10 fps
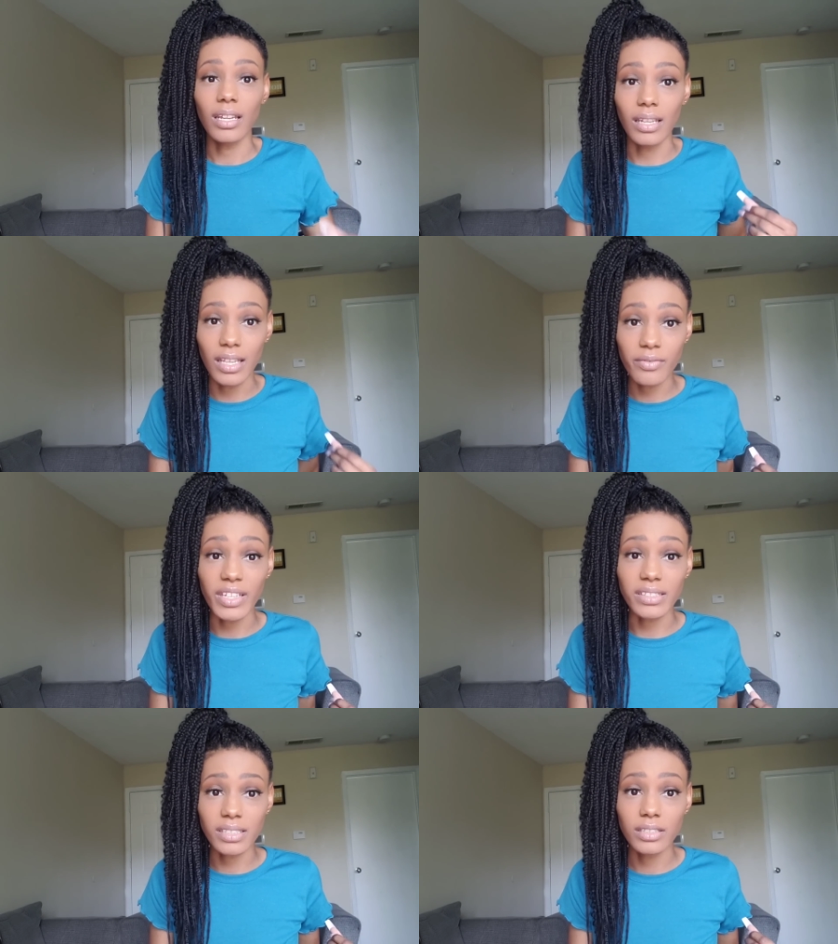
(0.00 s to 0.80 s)
live
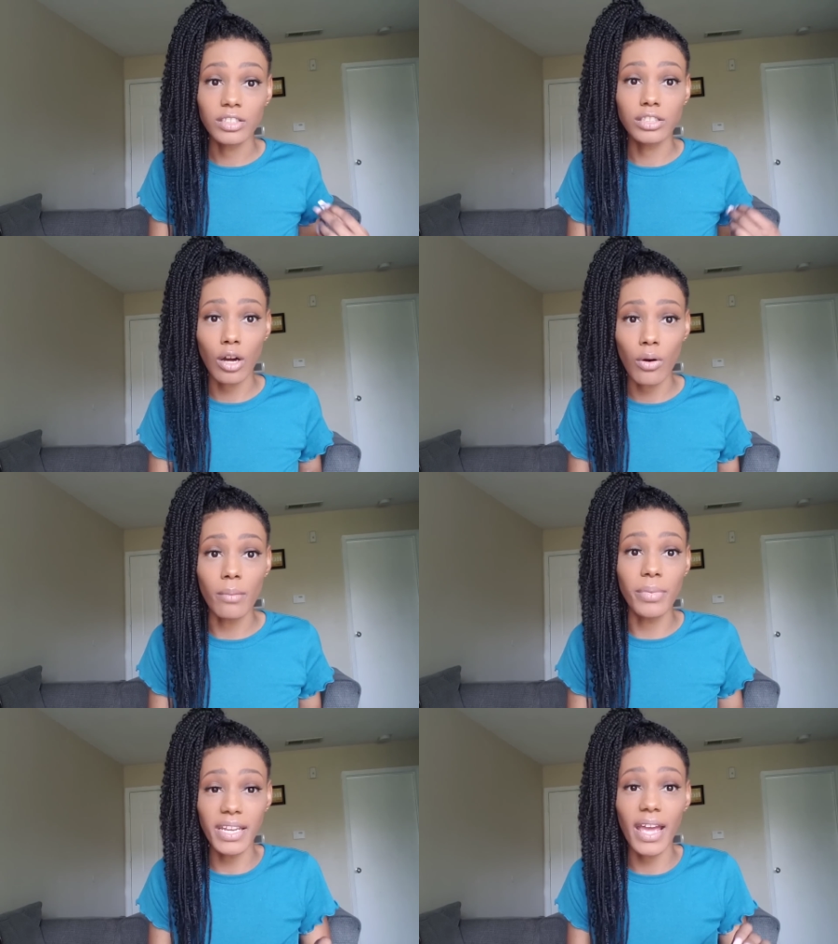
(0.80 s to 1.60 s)
it, show
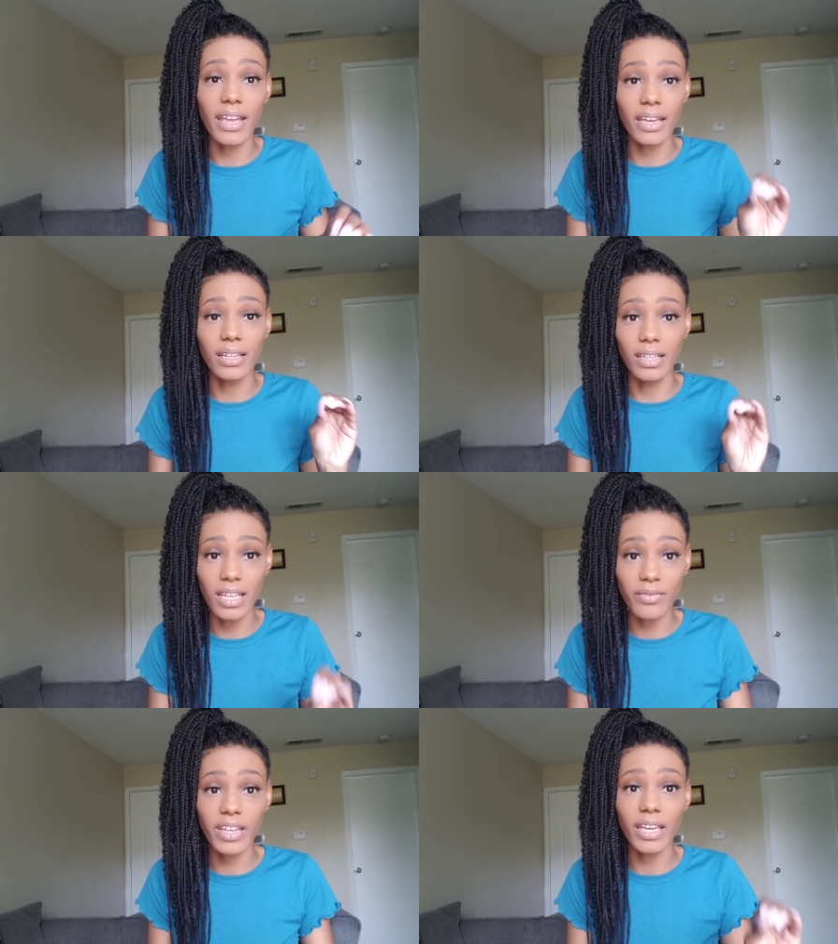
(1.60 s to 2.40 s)
it, be a
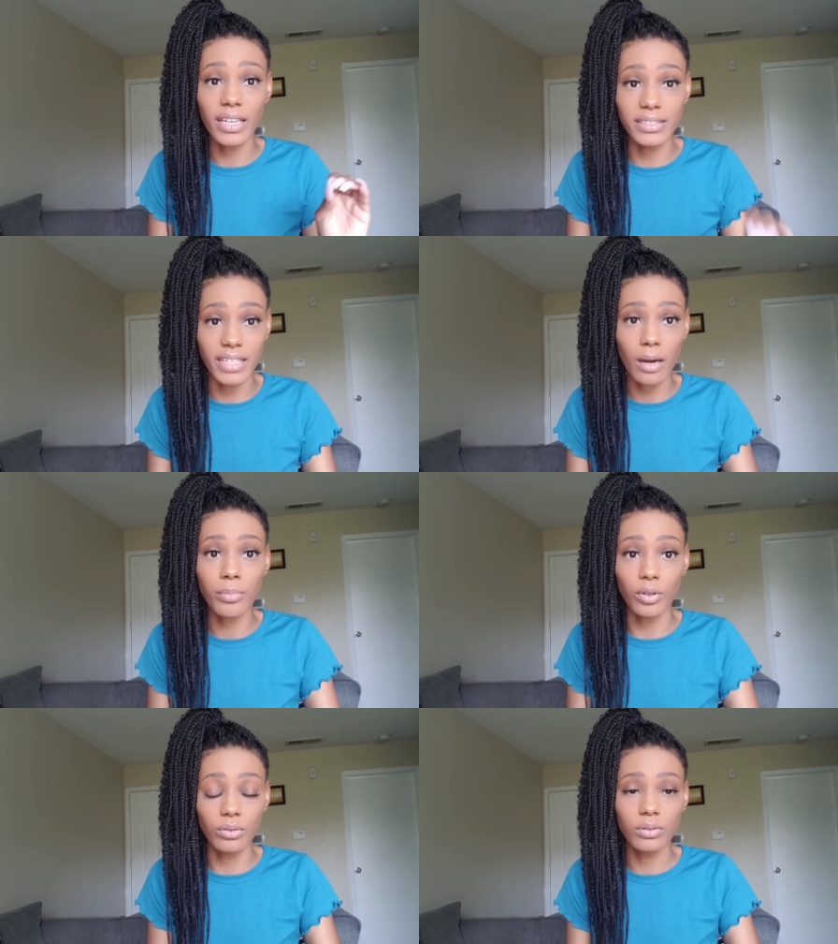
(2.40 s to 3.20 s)
living
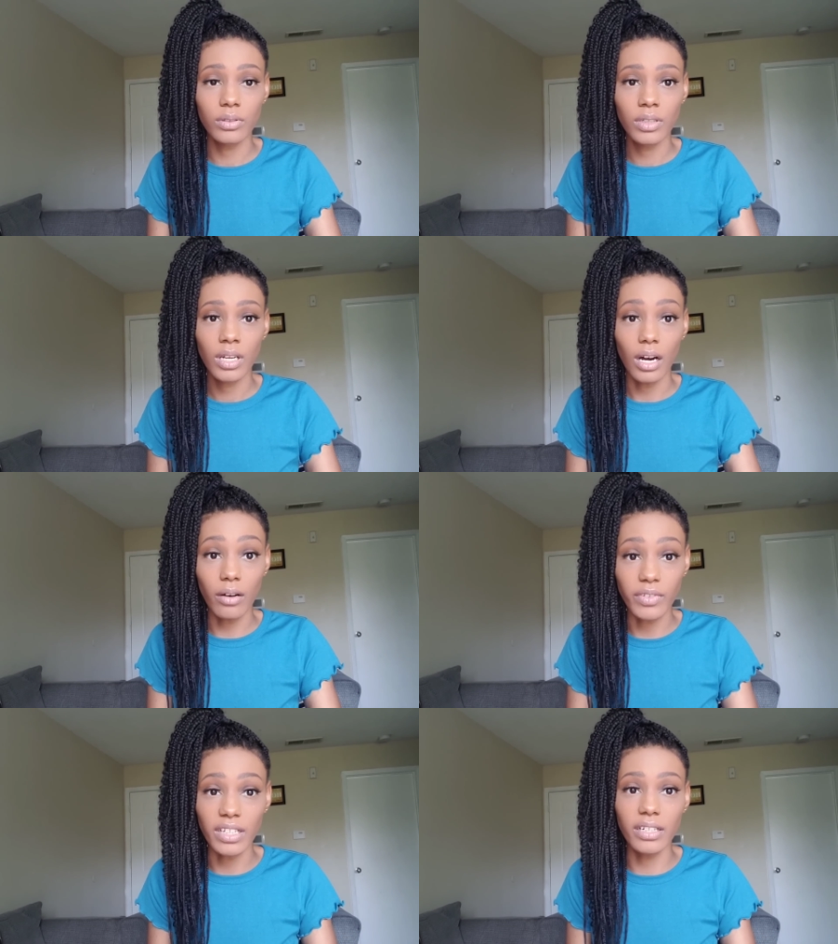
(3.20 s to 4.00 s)
example
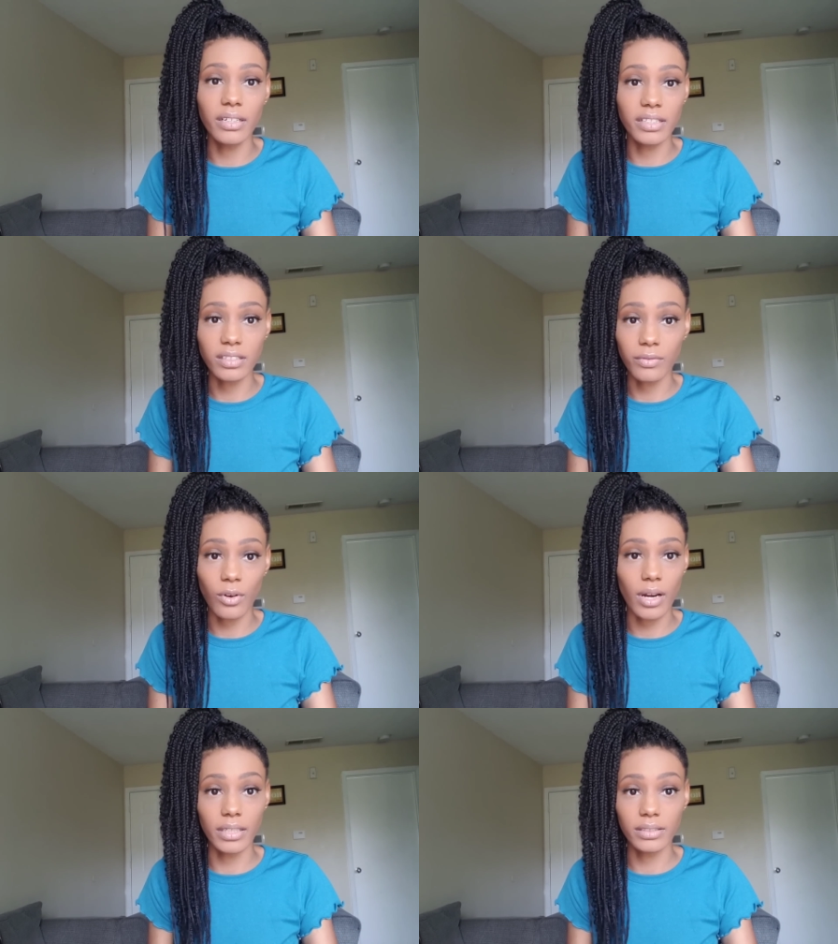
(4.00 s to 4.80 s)
of the goodness of
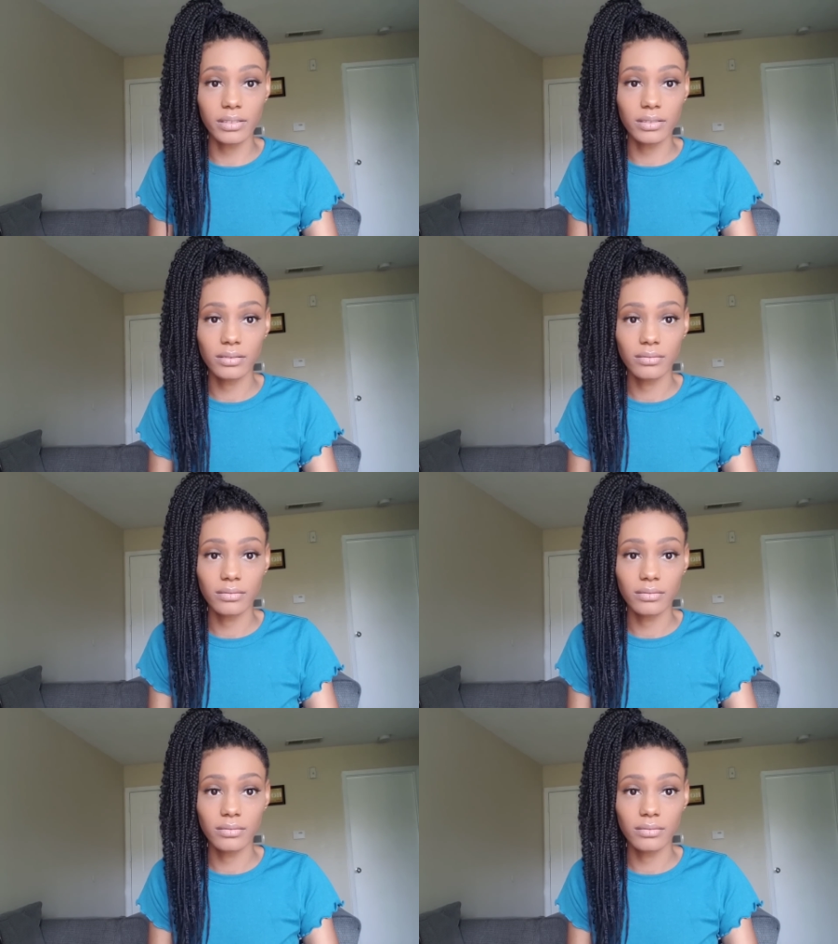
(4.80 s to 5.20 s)
Christ.